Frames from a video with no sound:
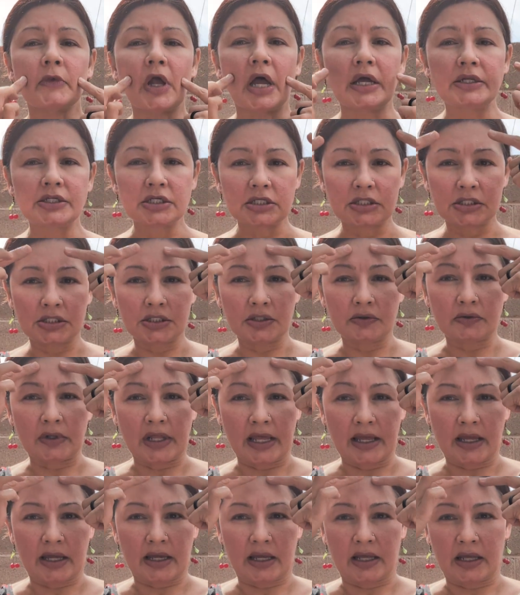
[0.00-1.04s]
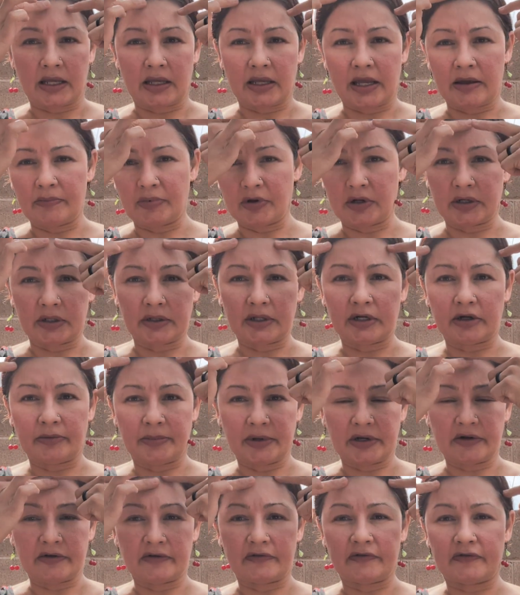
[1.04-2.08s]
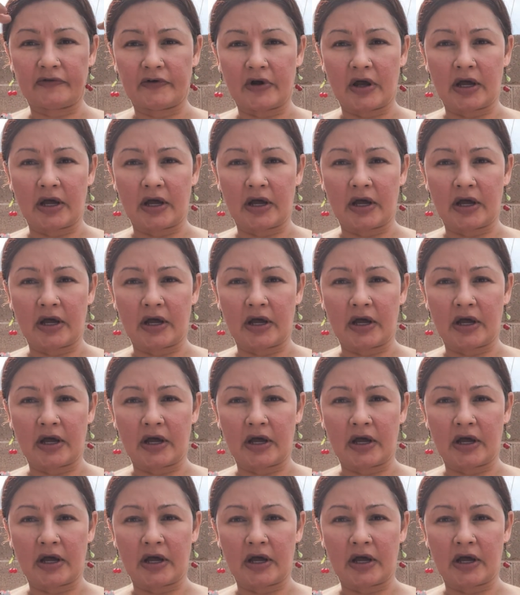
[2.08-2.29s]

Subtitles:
I just do like I put a little bit of